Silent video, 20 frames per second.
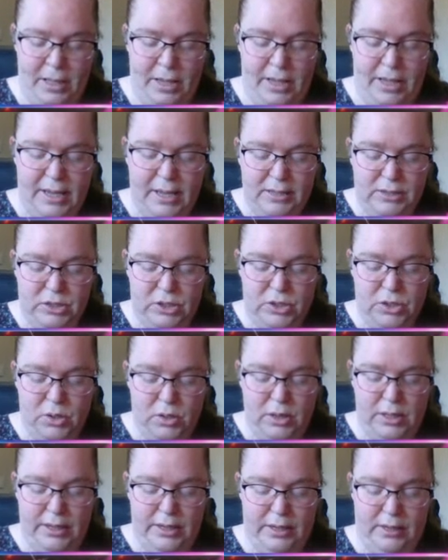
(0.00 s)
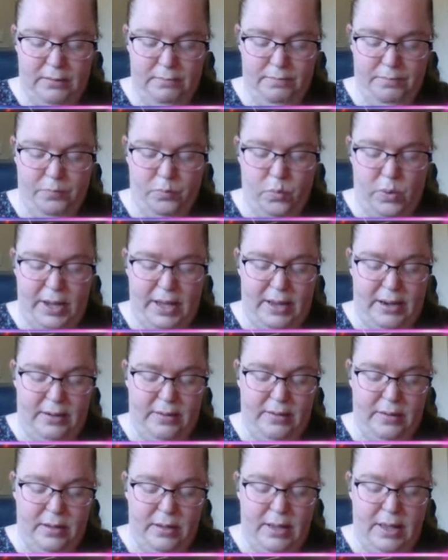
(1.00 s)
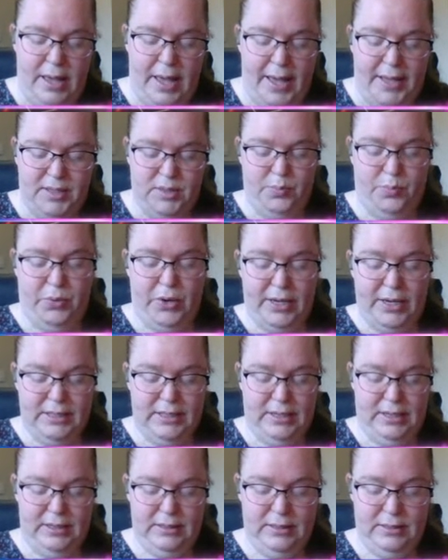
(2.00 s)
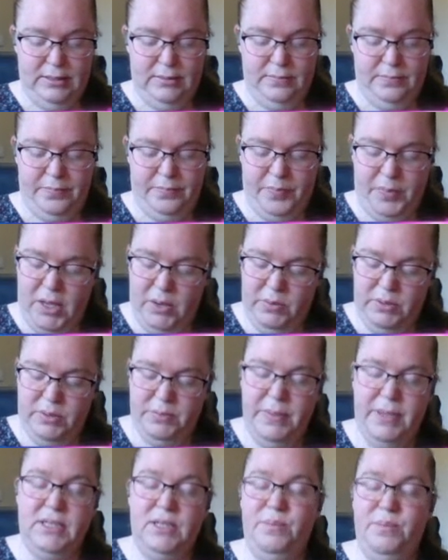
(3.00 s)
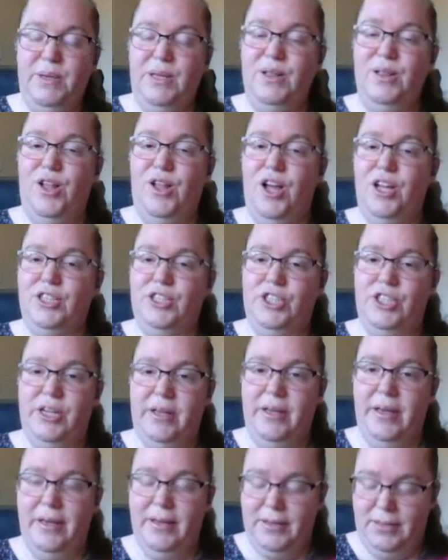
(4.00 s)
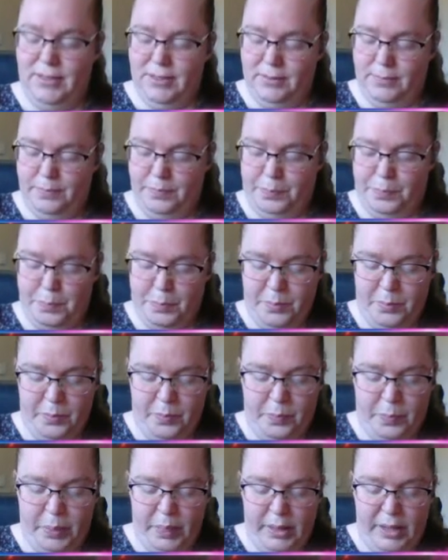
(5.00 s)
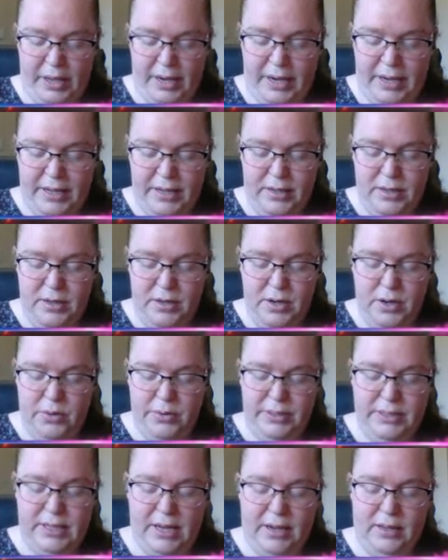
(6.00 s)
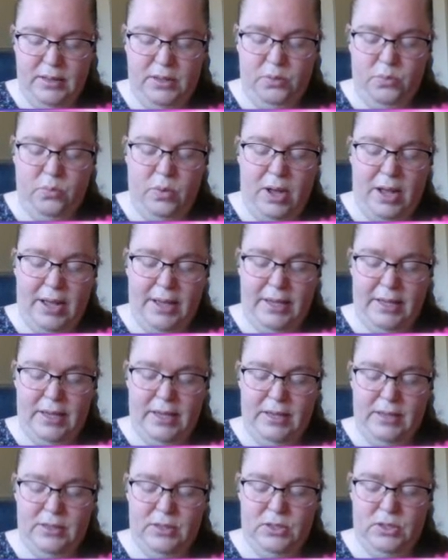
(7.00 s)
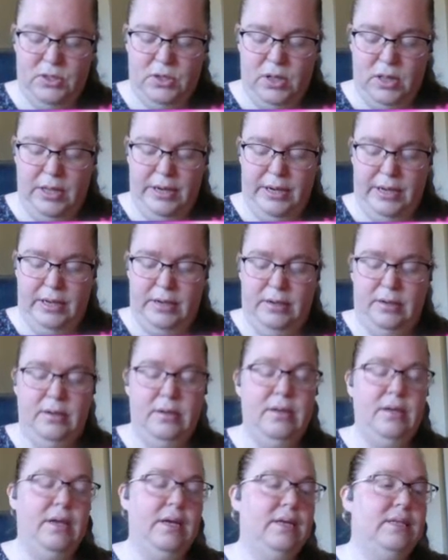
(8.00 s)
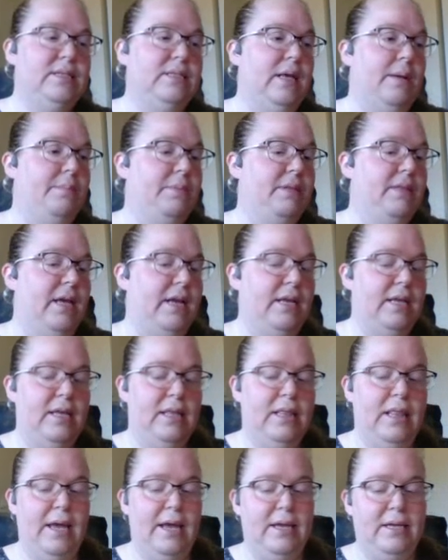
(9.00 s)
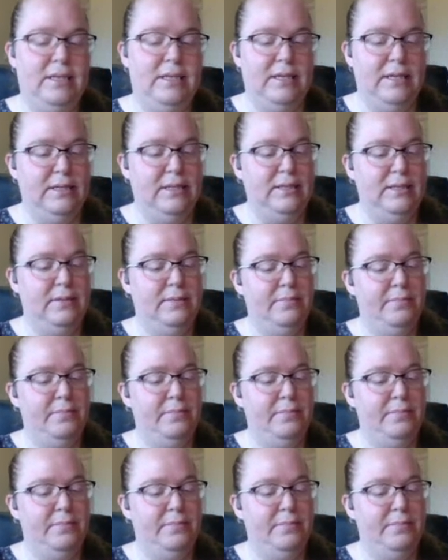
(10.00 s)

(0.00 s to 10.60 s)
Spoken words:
He had stolen it when, as president, he was meant to be launching it. He didn't know exactly why he had stolen it, except that he liked it.